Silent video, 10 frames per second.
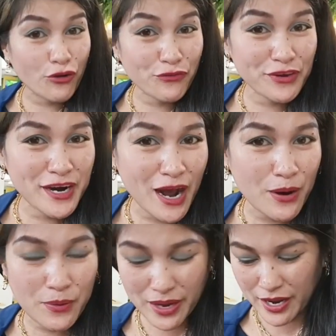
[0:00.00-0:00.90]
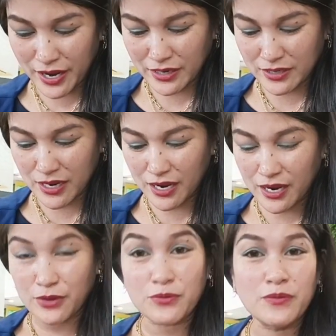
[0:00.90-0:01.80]
for now, and then
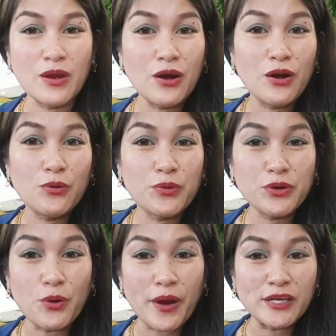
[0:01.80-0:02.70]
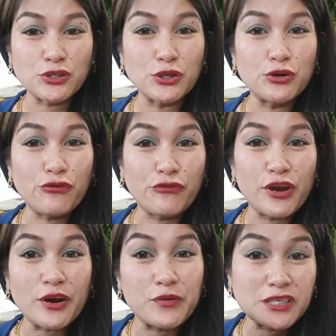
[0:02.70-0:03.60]
we're going to look for
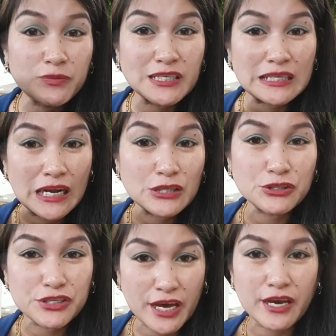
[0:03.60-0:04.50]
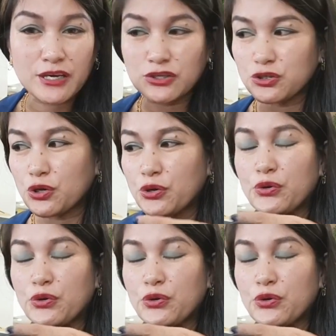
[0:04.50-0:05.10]
a Christmas tree today. So